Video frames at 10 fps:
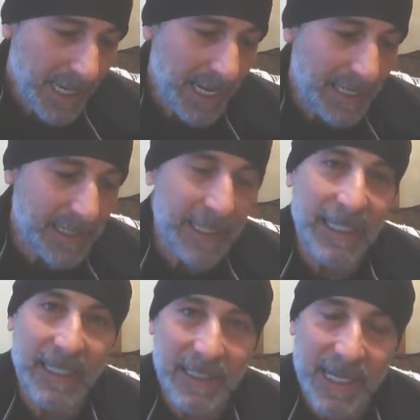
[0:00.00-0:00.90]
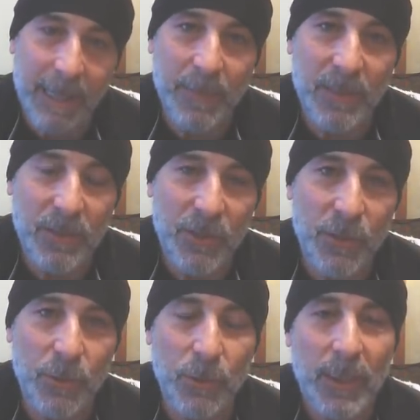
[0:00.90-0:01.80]
And in an attempt
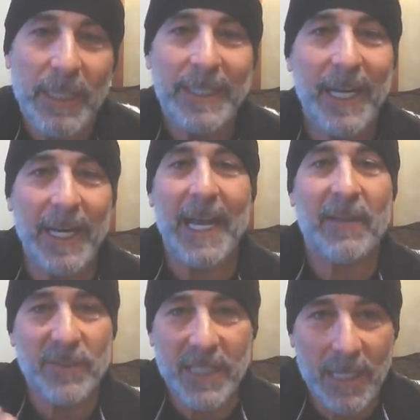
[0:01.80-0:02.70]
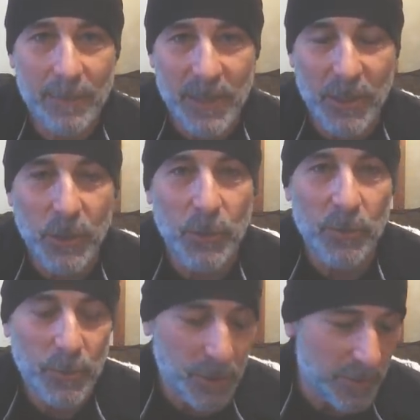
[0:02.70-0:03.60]
to not have to come to
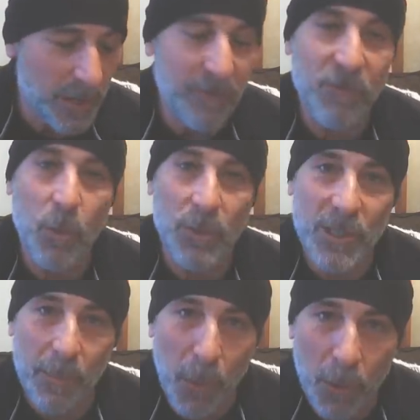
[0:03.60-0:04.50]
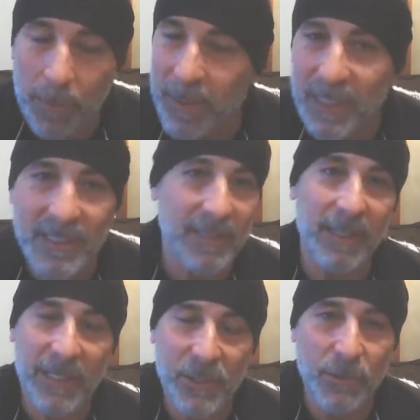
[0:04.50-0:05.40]
you for support, because
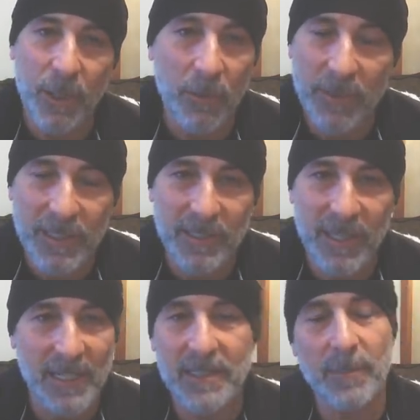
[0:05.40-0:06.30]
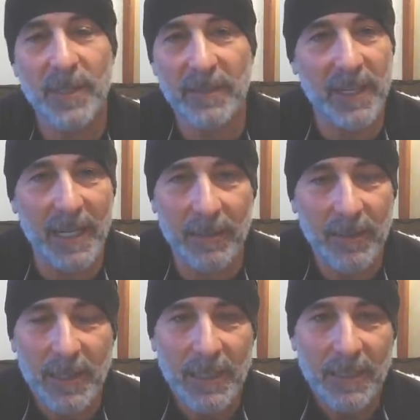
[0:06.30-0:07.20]
as you know, this is not something that I
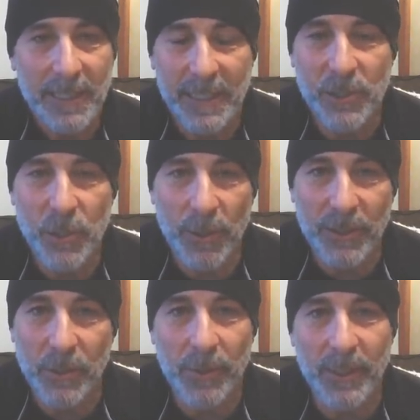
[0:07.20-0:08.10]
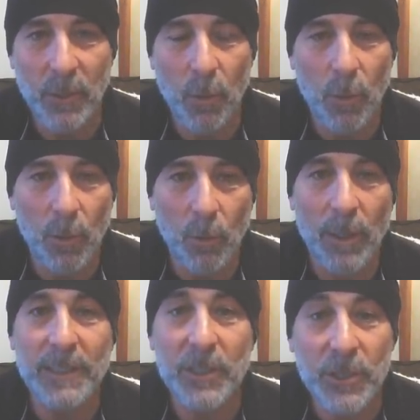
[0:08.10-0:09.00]
enjoy doing or
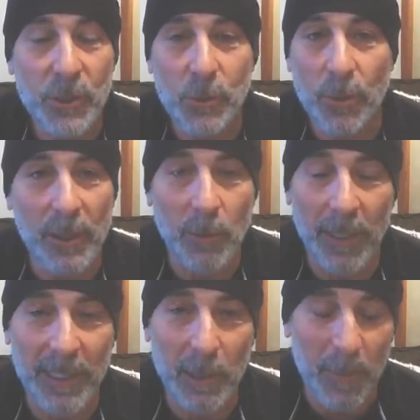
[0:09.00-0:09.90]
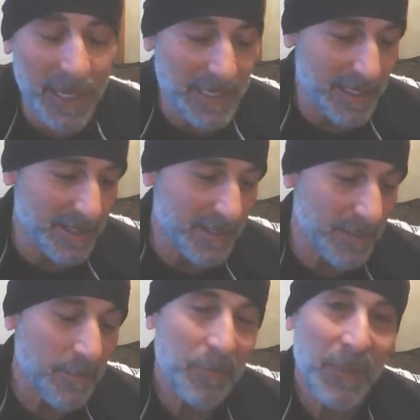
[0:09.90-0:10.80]
want to do on a regular basis,